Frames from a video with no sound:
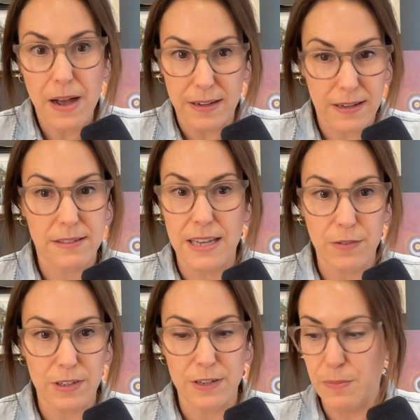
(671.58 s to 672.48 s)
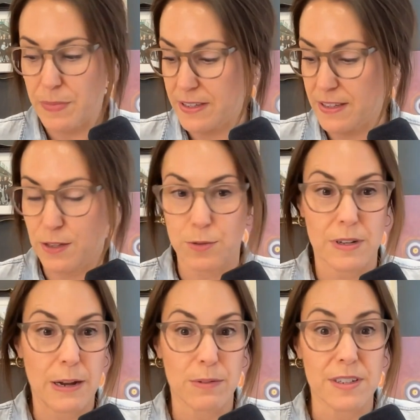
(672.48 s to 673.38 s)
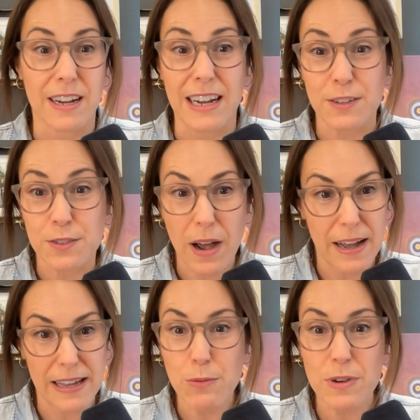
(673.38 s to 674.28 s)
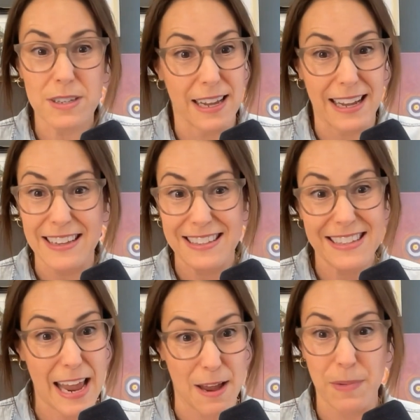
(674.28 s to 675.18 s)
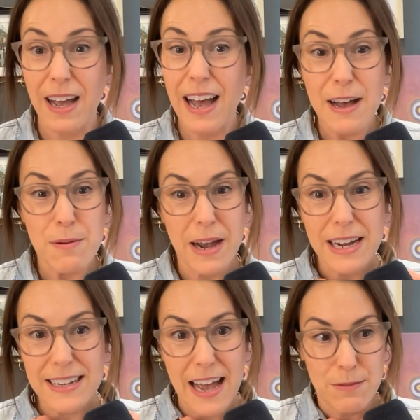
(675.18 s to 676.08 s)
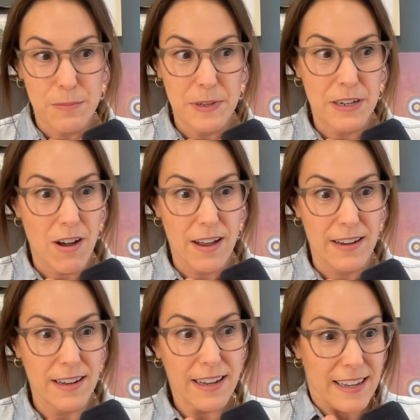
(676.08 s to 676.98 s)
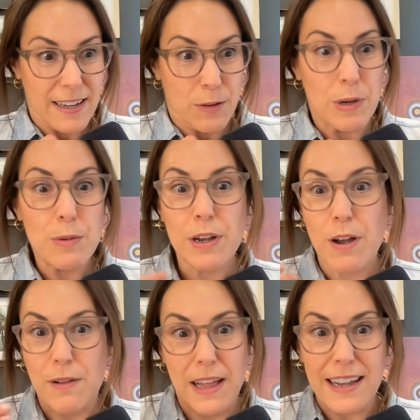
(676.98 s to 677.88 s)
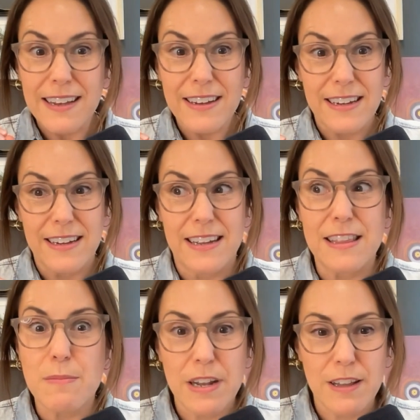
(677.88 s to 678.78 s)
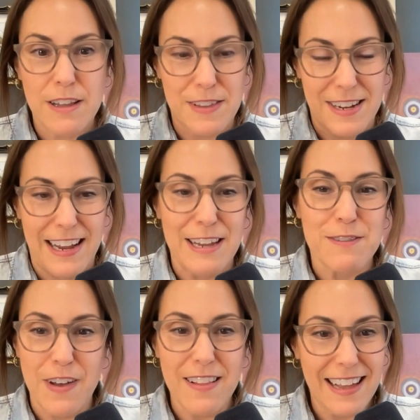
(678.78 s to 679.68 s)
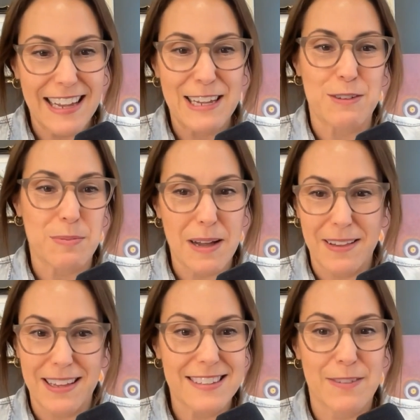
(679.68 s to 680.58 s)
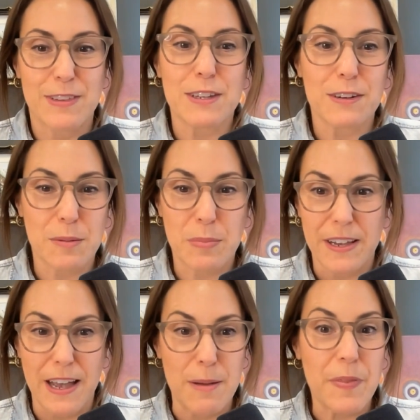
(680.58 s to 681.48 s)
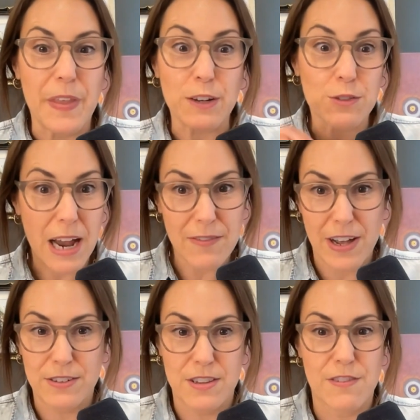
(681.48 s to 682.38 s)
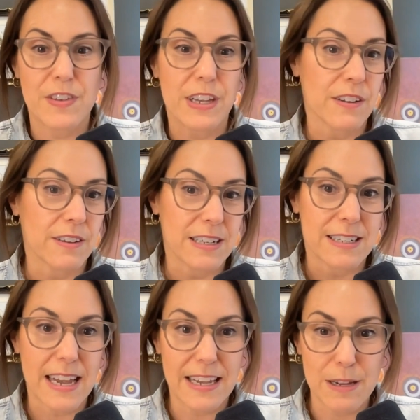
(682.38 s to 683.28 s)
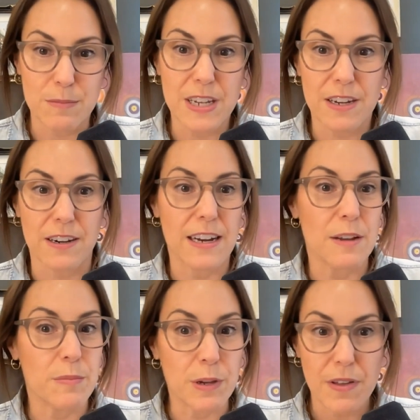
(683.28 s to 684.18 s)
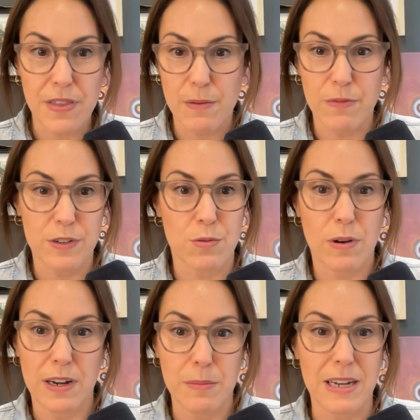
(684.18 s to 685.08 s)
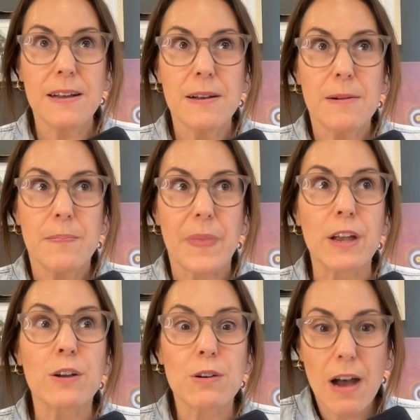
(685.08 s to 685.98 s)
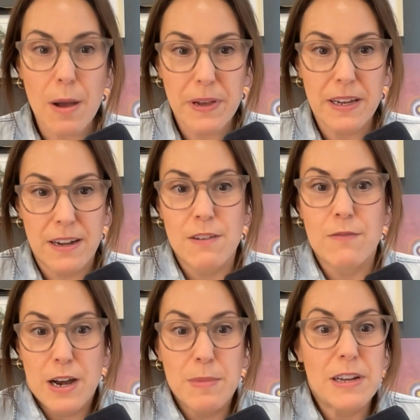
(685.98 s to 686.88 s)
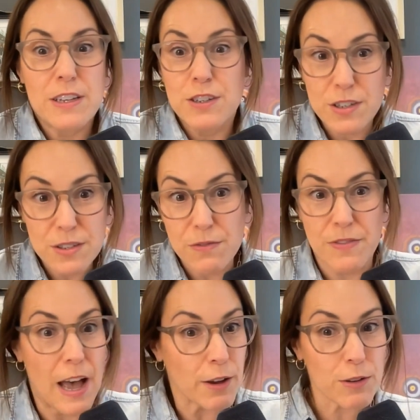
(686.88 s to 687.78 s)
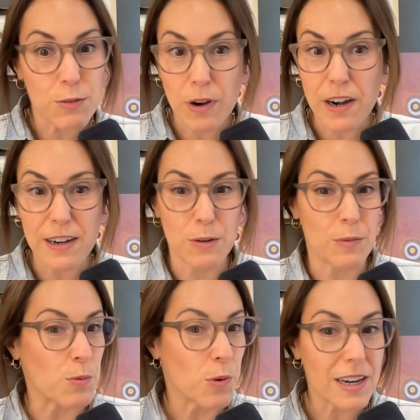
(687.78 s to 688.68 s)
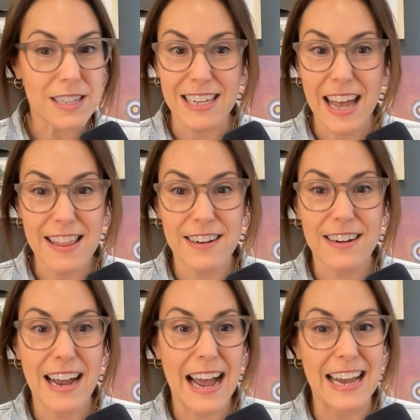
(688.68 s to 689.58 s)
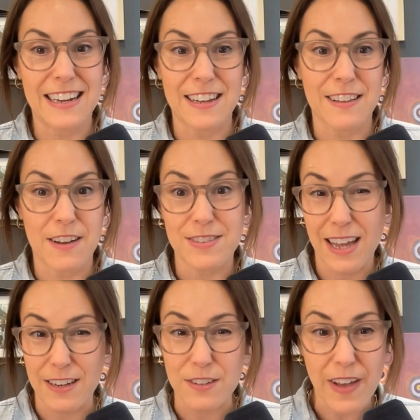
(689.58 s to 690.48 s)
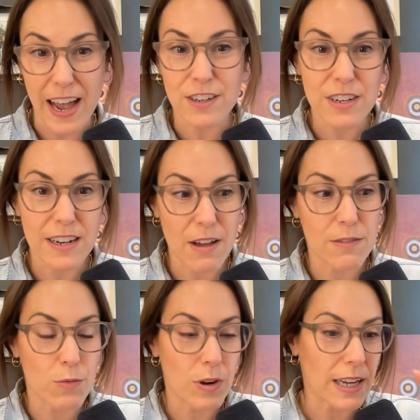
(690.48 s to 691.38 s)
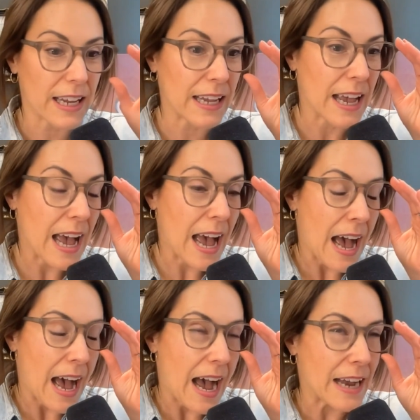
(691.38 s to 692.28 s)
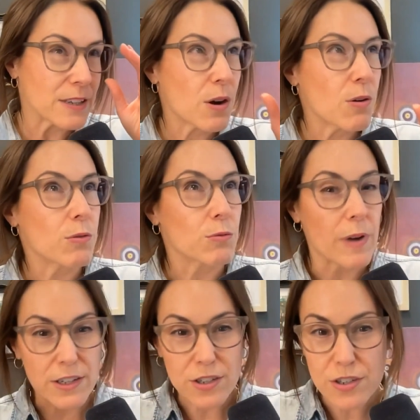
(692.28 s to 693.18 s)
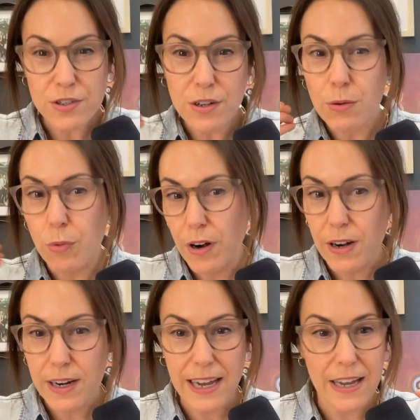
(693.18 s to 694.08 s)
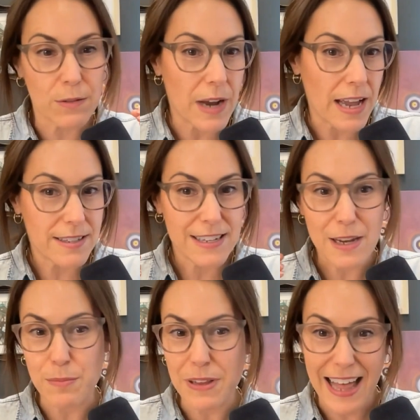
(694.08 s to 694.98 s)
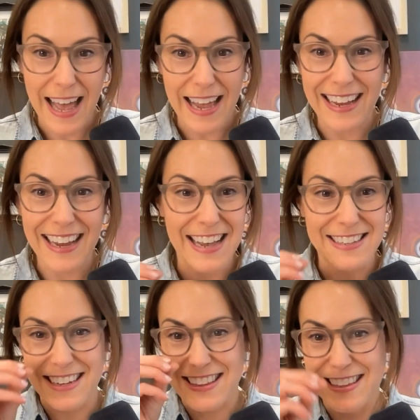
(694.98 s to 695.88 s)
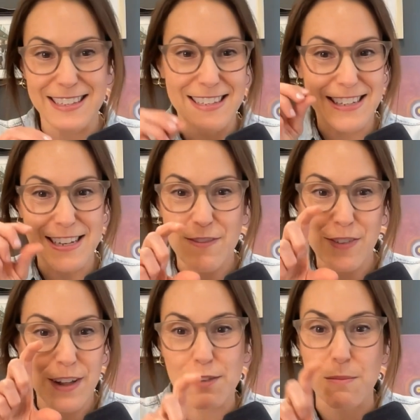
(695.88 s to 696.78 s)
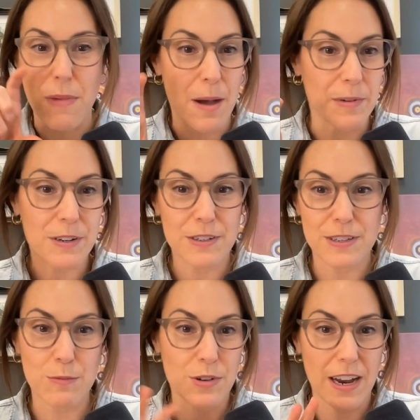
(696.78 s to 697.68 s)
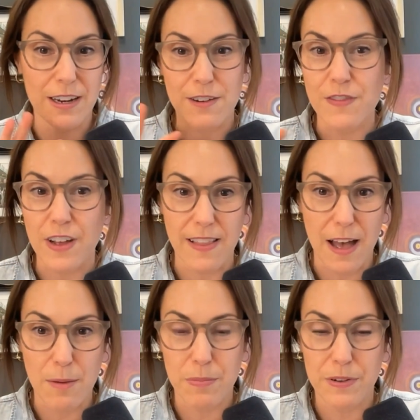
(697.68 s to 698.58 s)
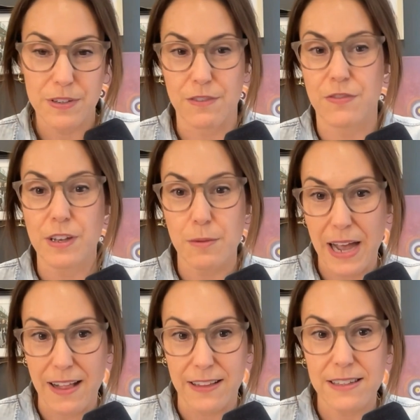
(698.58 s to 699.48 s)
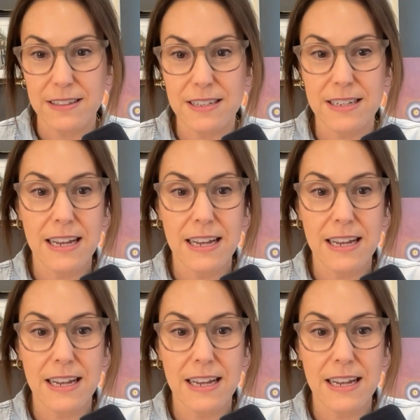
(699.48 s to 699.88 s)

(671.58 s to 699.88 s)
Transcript: several different businesses when I was young. And so it was like same. My dad would be gone. We would go like in the middle of the night. It felt like it was probably like 7:30 p.m. and like drive out to the field and take him dinner and be with him for 20 minutes. I grew up in an environment that just valued work. We worked together. I get a lot of satisfaction out of working. I don't register work and rest and play as like these different thermometers I'm trying to fill up to feel balanced.